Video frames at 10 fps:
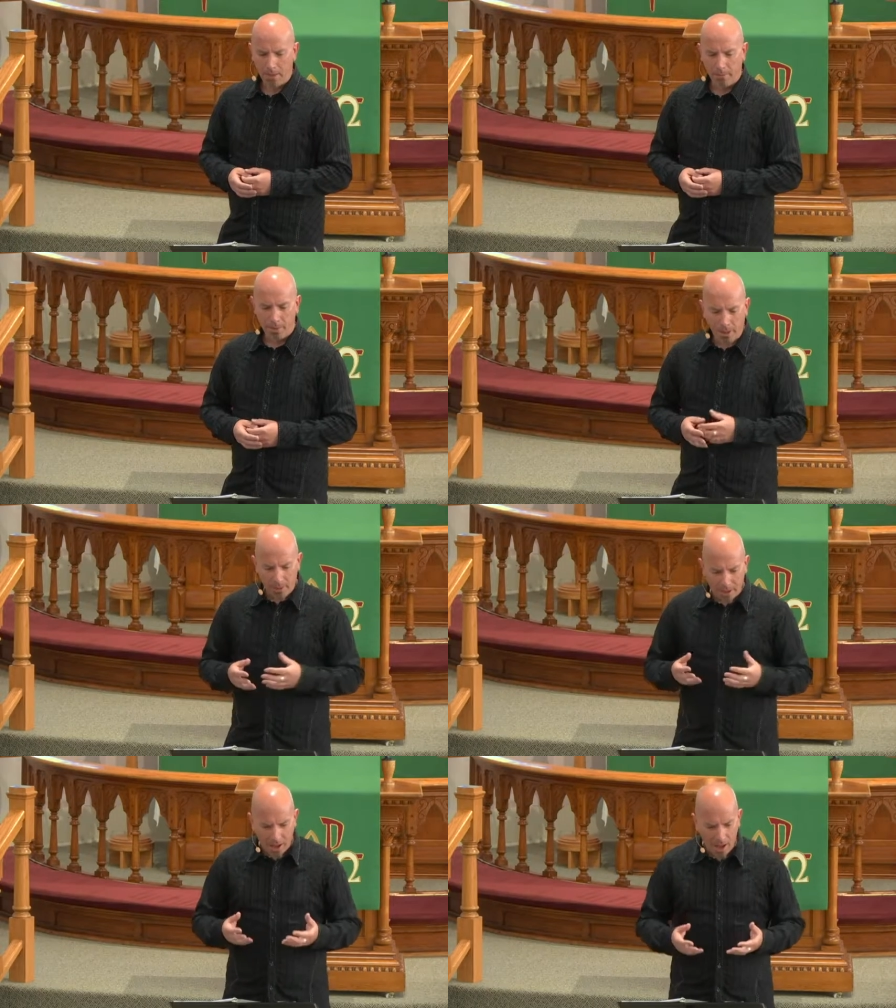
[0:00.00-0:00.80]
But
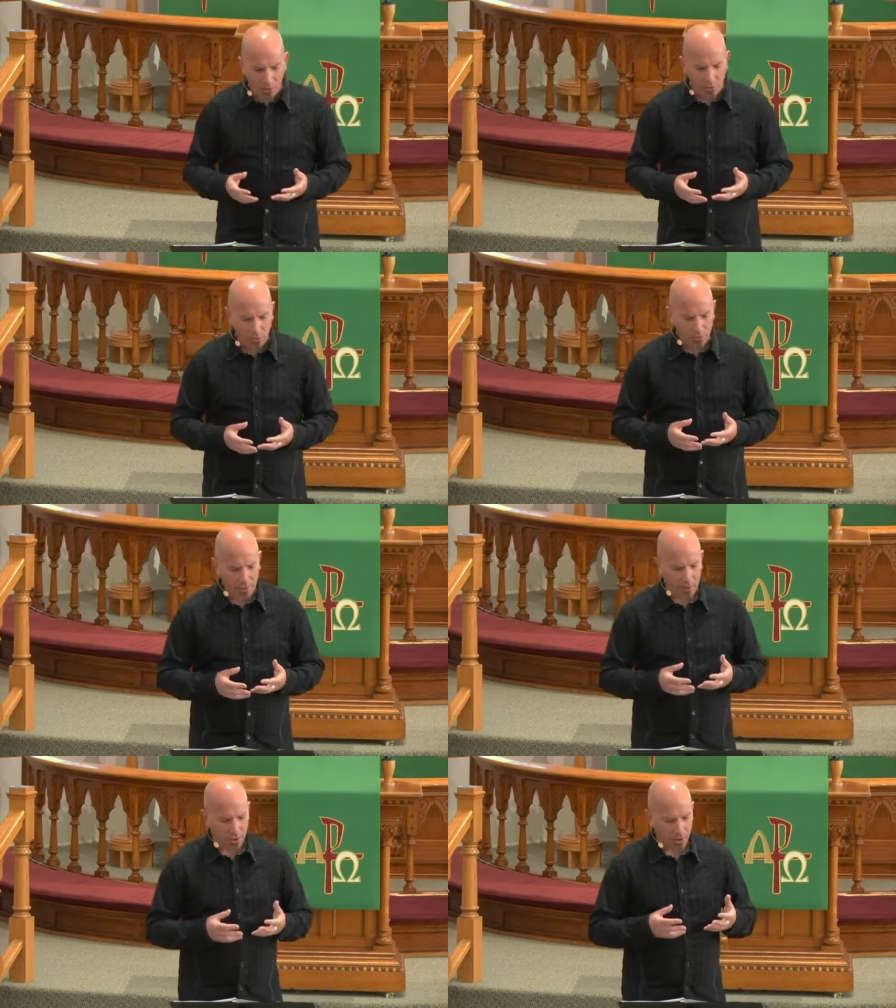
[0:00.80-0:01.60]
maybe now you
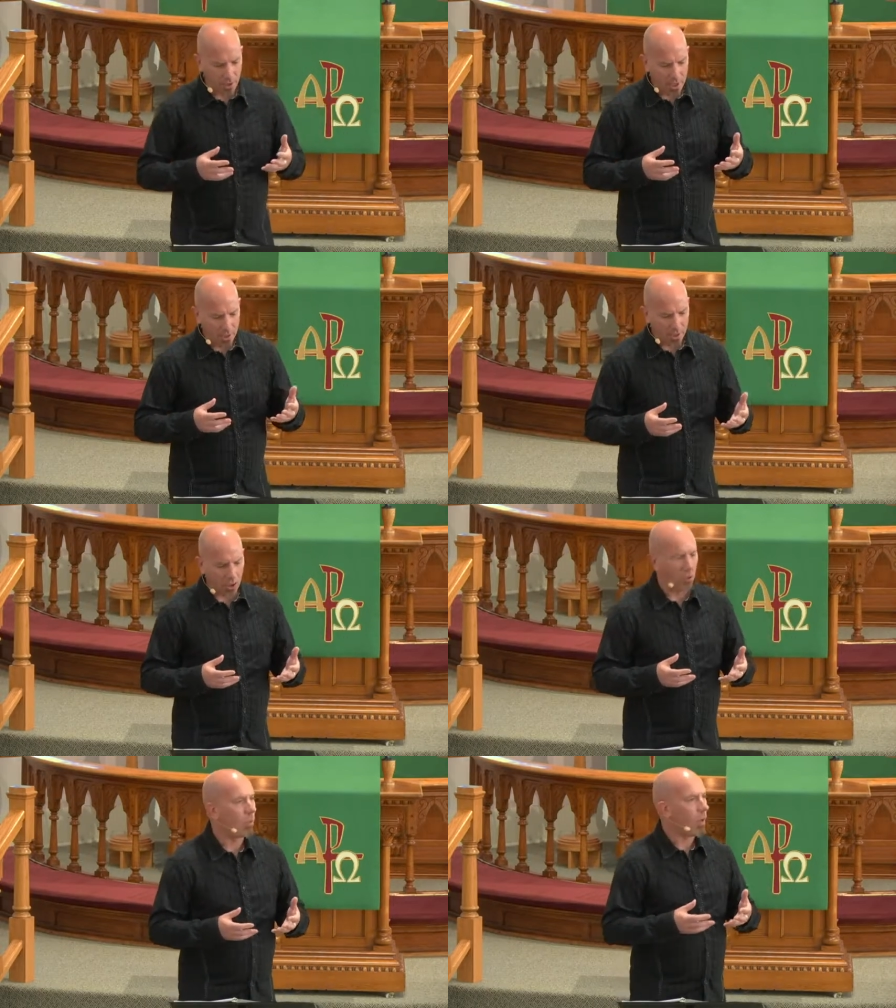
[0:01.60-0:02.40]
feel you're, like
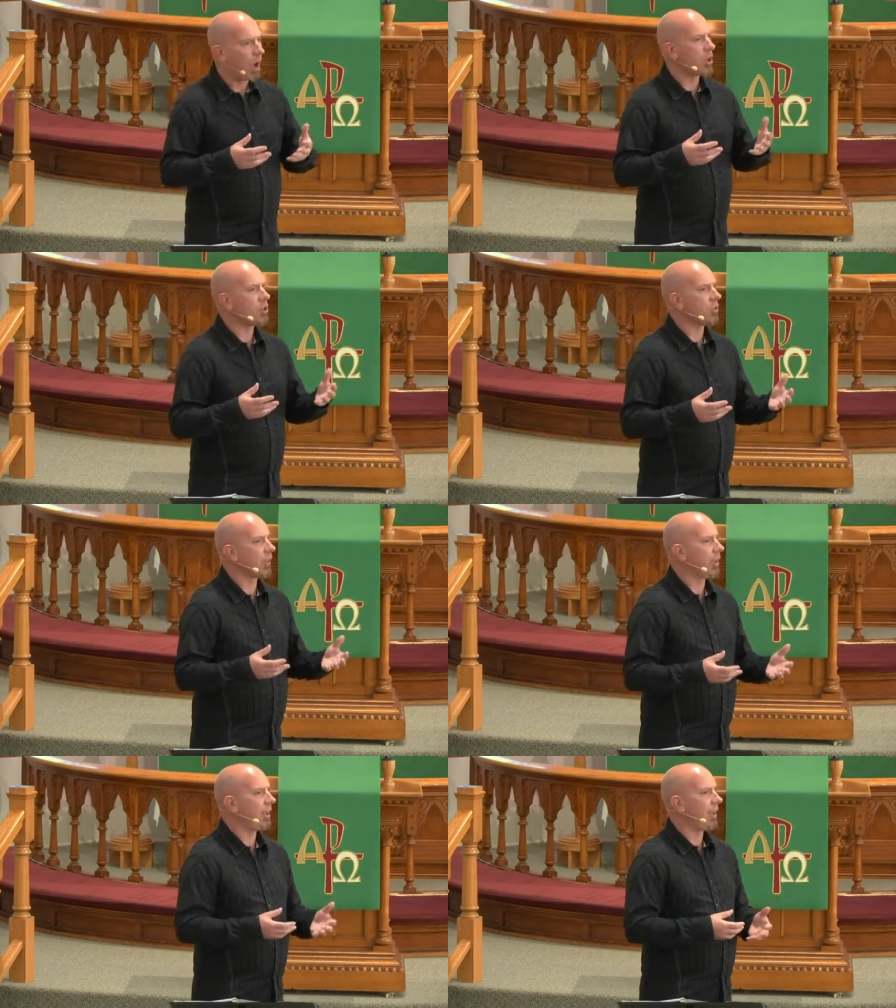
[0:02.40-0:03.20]
you're
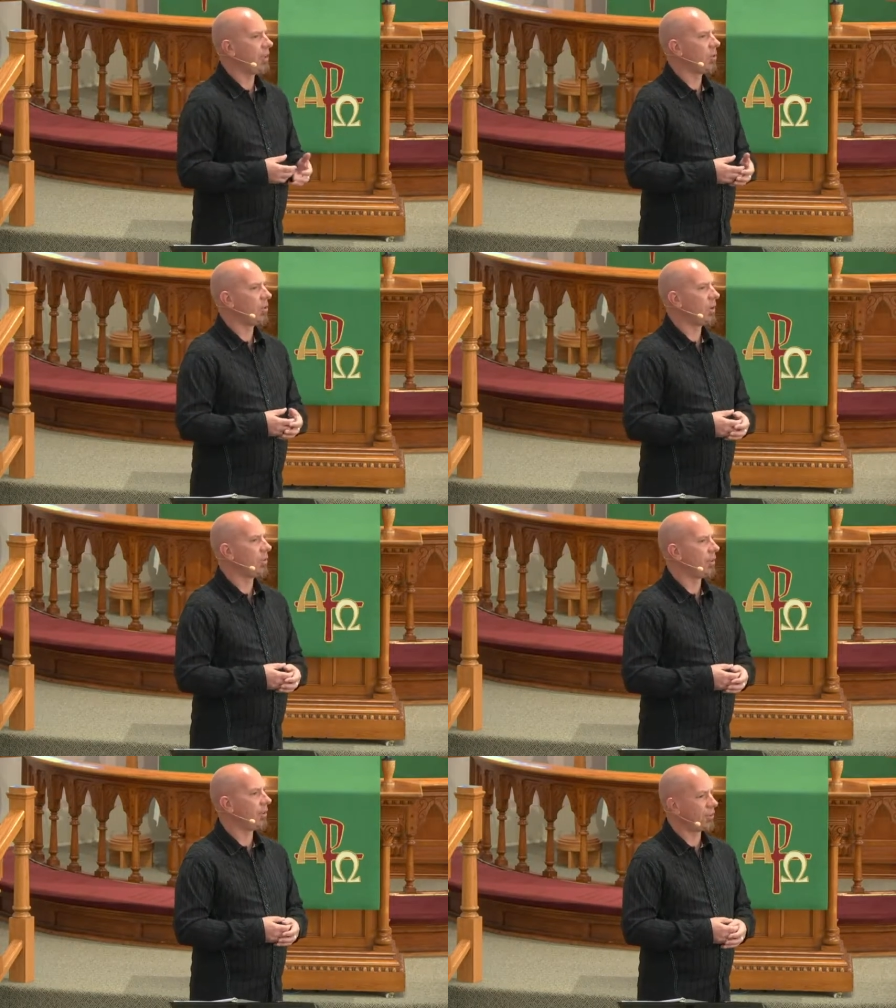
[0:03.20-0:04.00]
wandering in the
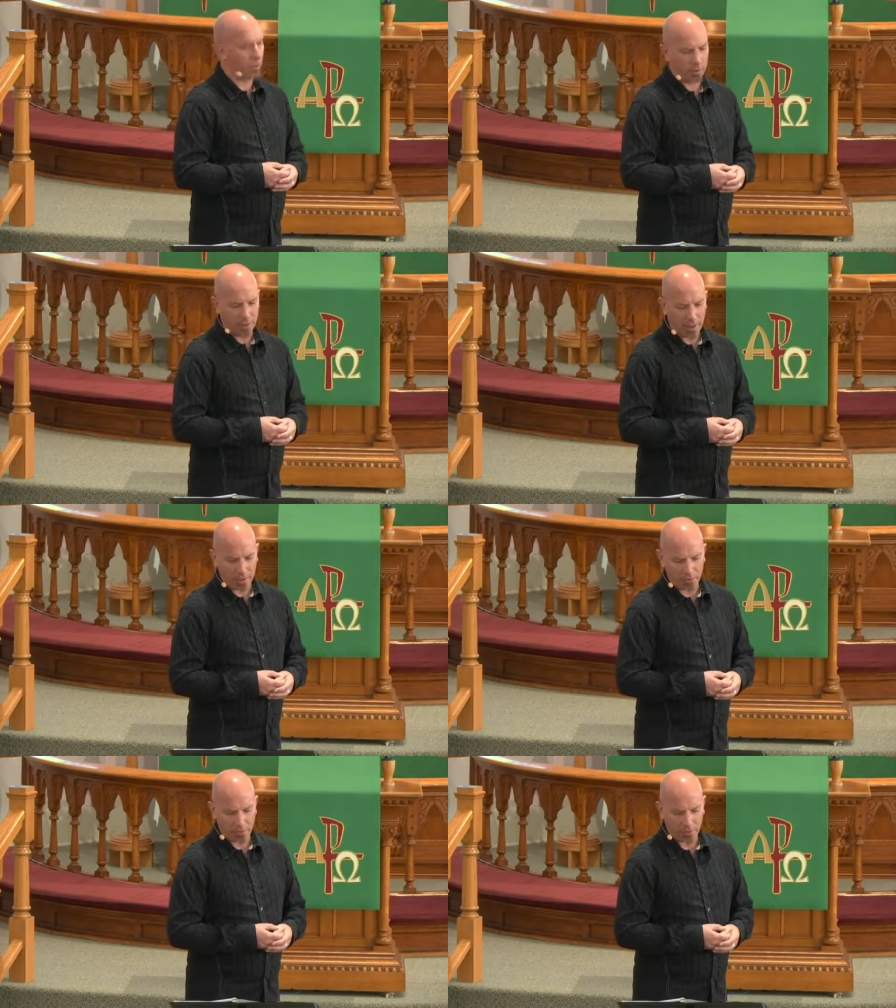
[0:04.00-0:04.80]
wilderness of
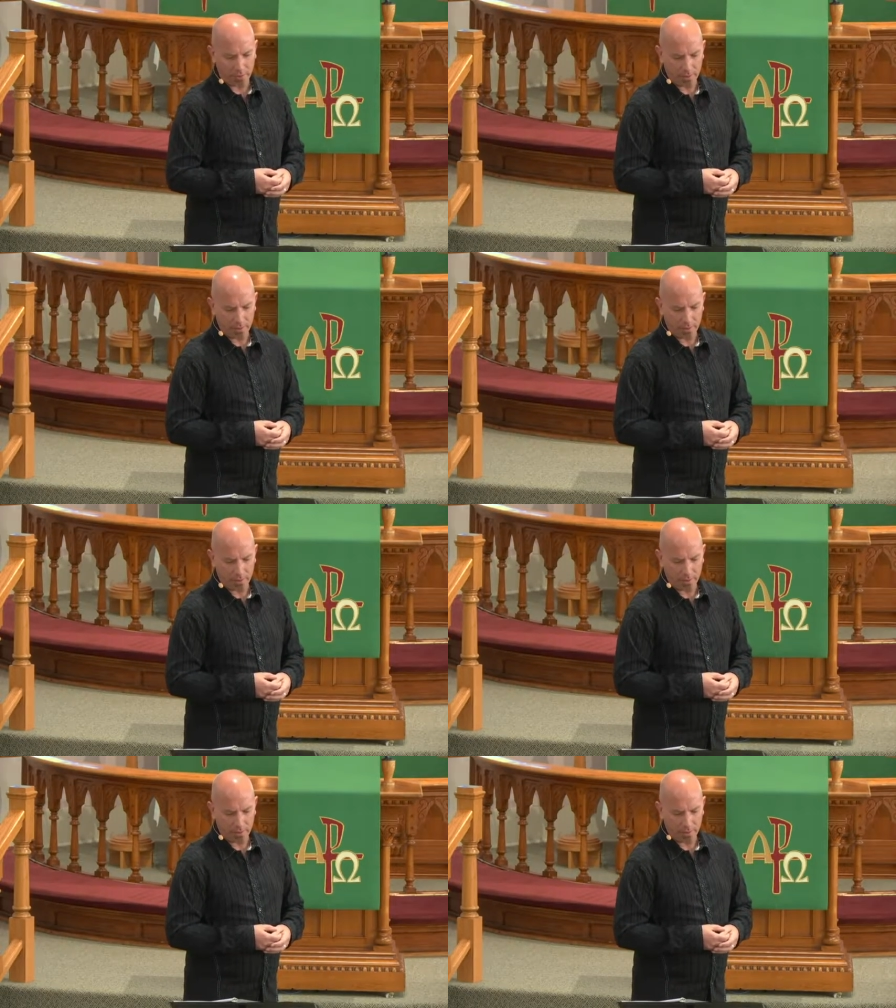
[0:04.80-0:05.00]
life